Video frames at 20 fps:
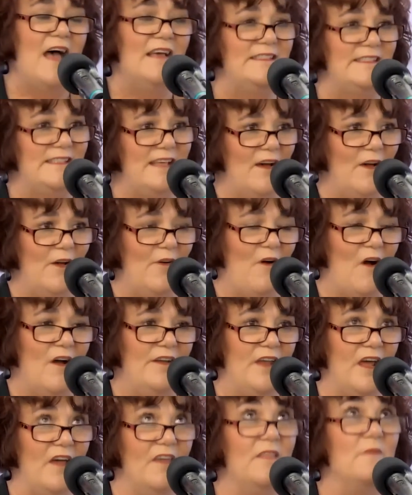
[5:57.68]
So I
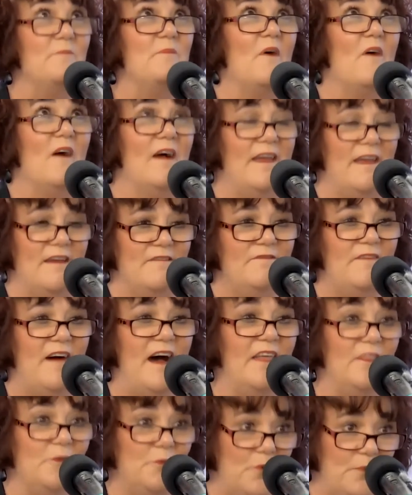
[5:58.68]
know that my father